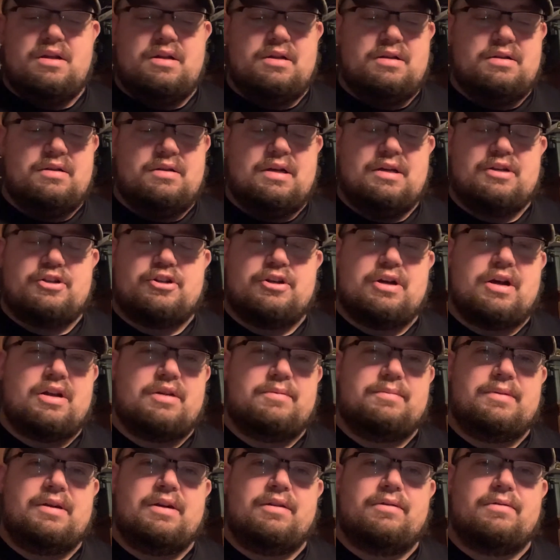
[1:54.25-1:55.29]
I shot
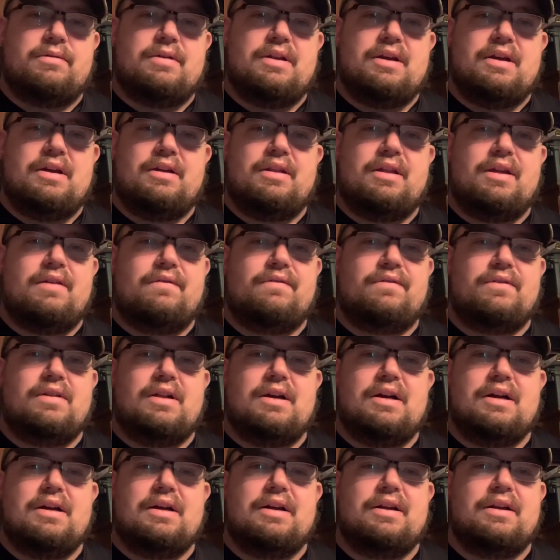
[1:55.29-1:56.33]
them the other day. They
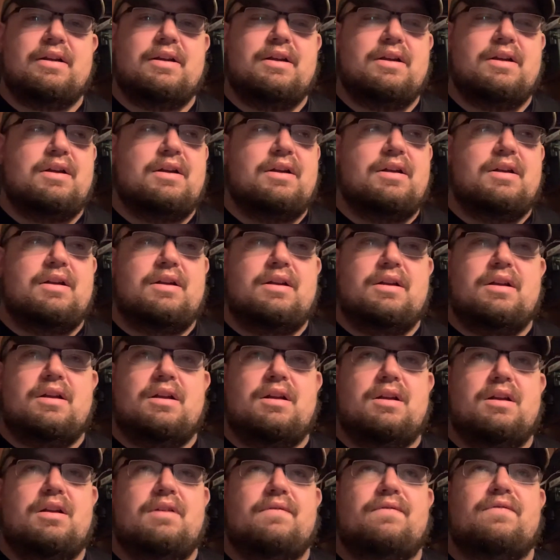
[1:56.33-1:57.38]
fly
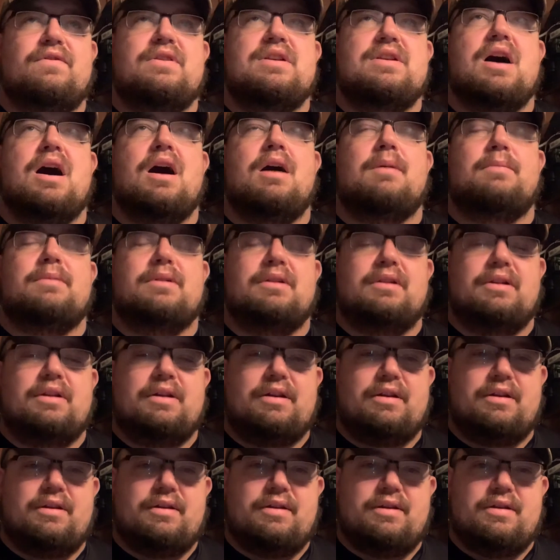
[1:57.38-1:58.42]

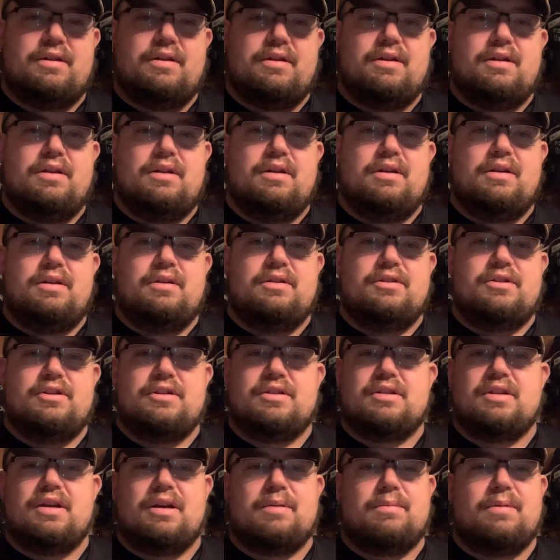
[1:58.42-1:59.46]
phenomenally.
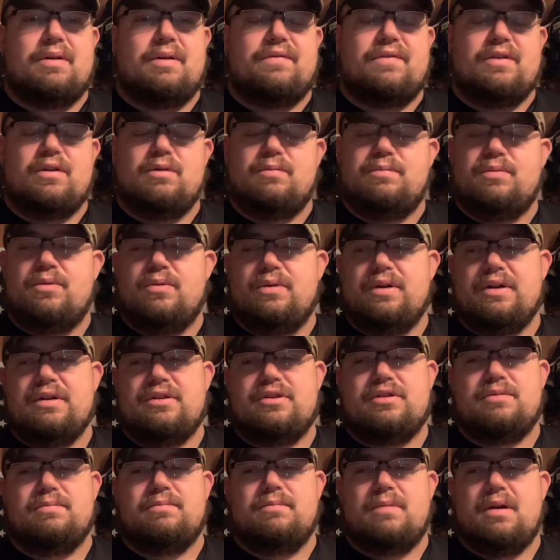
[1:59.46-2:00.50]
Just like my field
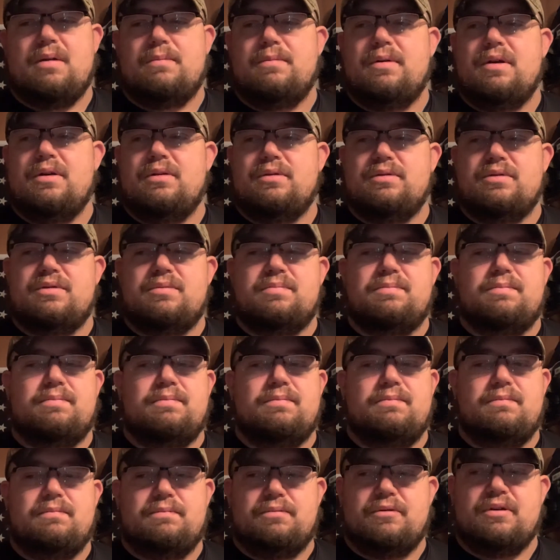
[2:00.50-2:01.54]
points, my bow's
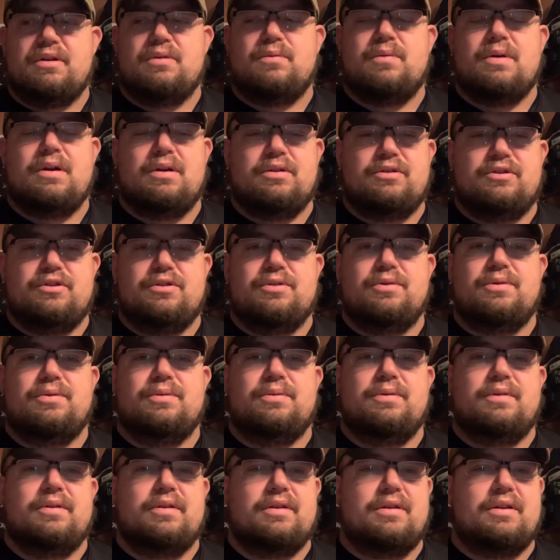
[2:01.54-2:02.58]
pretty well
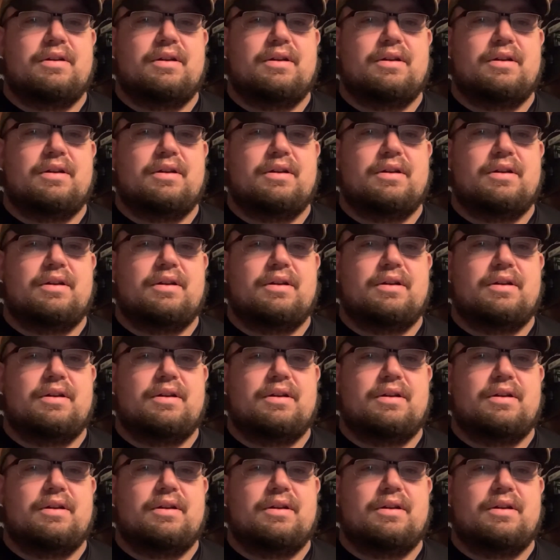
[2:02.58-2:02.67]
tuned. I